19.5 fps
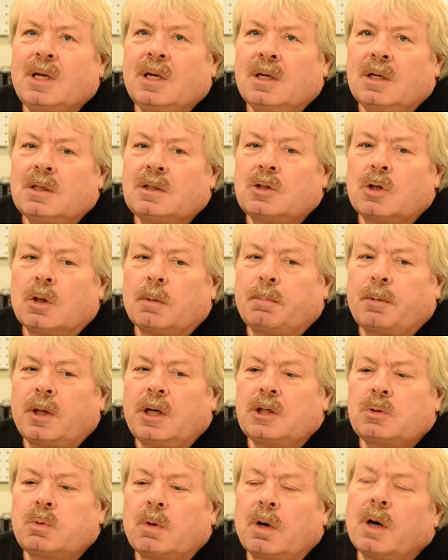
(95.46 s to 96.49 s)
so the
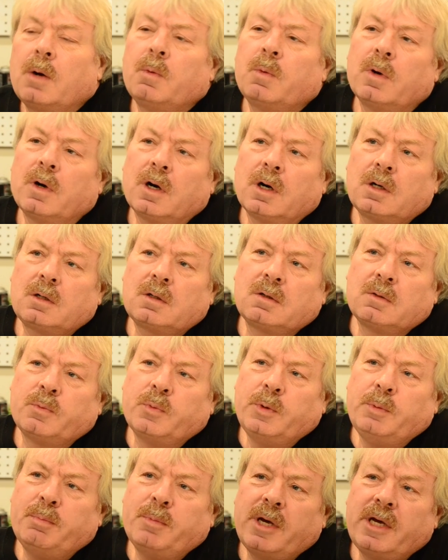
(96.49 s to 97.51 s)
place where I worked,
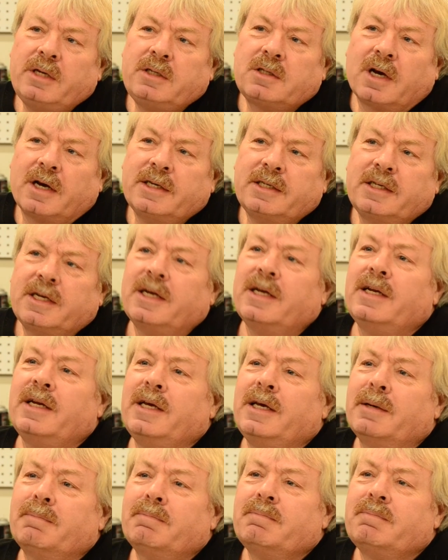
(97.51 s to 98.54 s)
we made
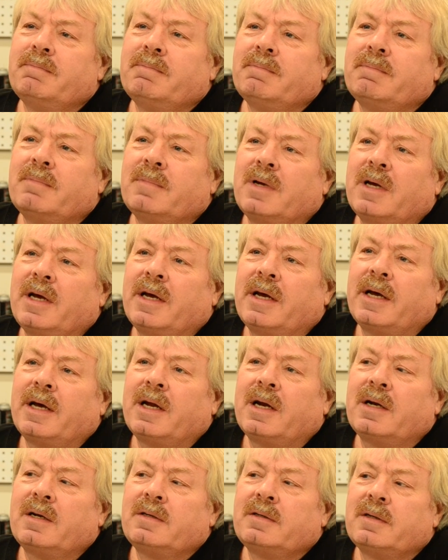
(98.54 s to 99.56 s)
titanium,
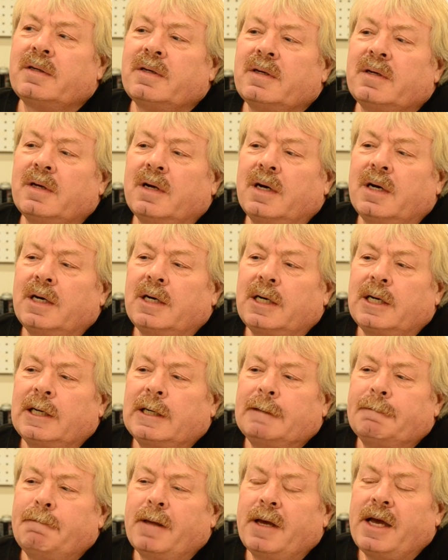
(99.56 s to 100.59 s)
and
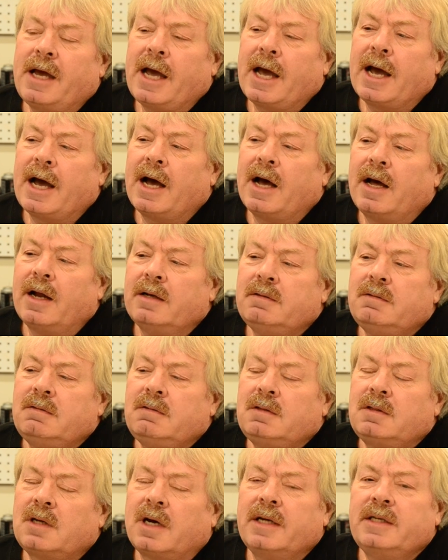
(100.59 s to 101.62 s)
they had
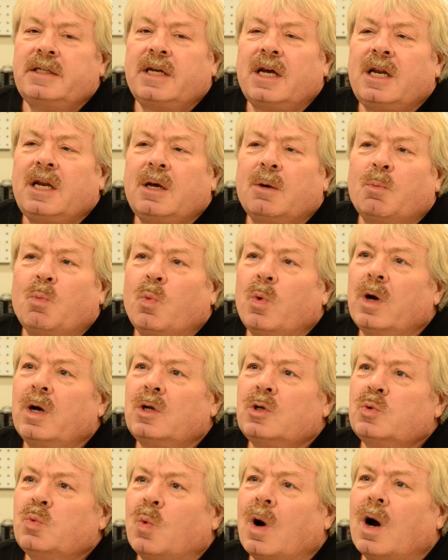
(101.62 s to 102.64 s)
titanium
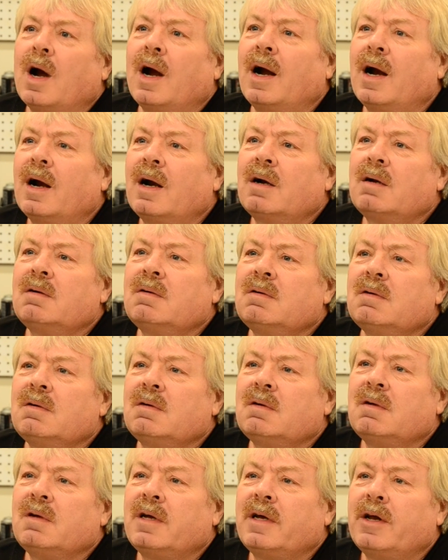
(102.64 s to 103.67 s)
weld wire,
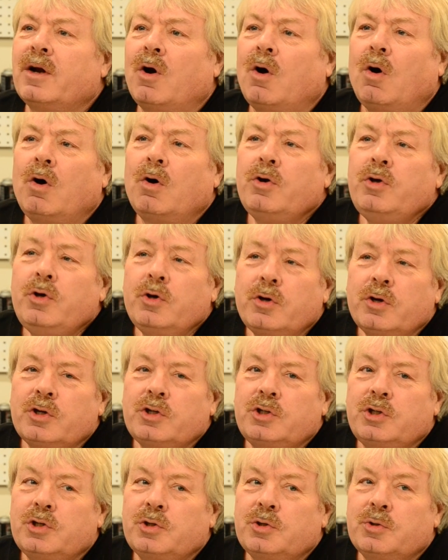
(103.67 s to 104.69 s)
and all you
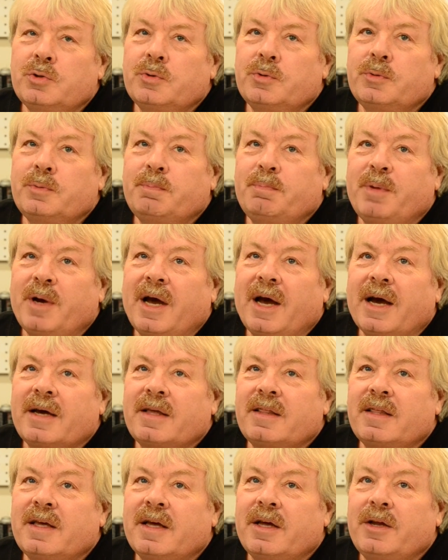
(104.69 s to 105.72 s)
could do
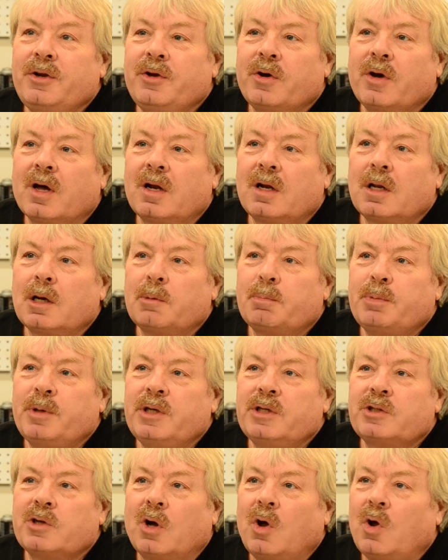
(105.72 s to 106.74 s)
back then, you got a little
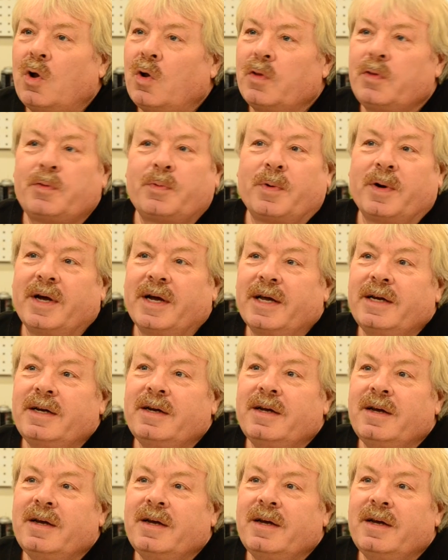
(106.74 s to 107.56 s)
piece of all thread,